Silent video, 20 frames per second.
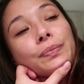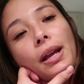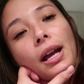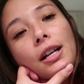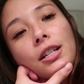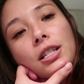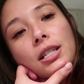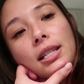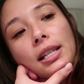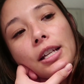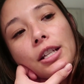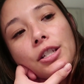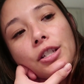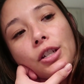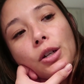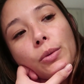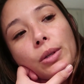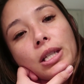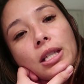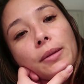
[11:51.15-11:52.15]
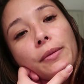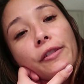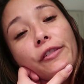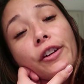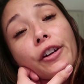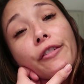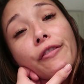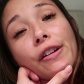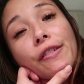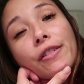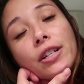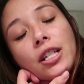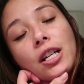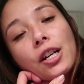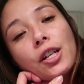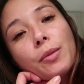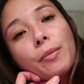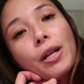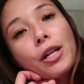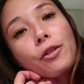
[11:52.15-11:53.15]
But yeah, just let us know what some of your favorite
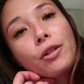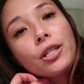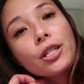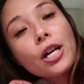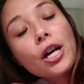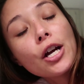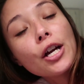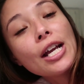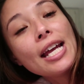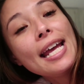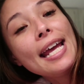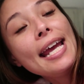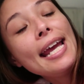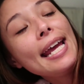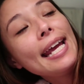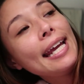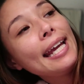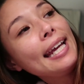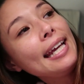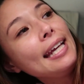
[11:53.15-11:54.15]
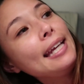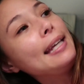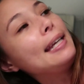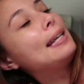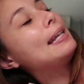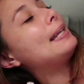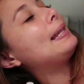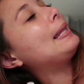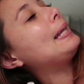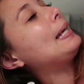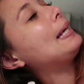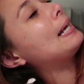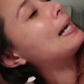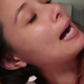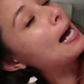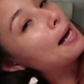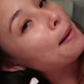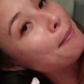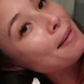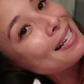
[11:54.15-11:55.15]
documentaries are in the
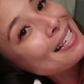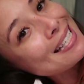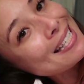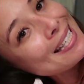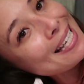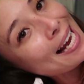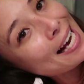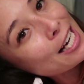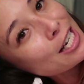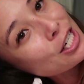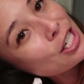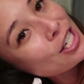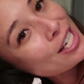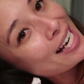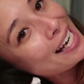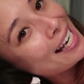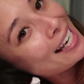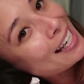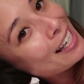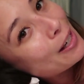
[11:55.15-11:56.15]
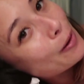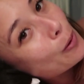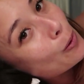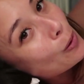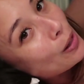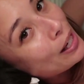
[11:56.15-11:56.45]
comment section,